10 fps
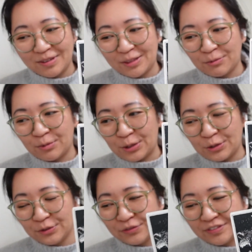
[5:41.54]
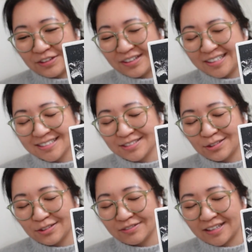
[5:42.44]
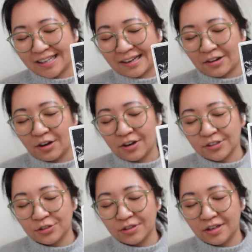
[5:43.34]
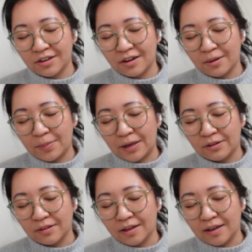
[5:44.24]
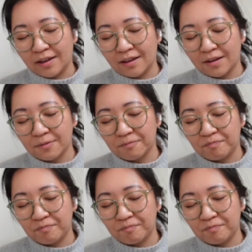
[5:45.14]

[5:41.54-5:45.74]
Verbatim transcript: with the wolf, there is sort of like a caution here about like,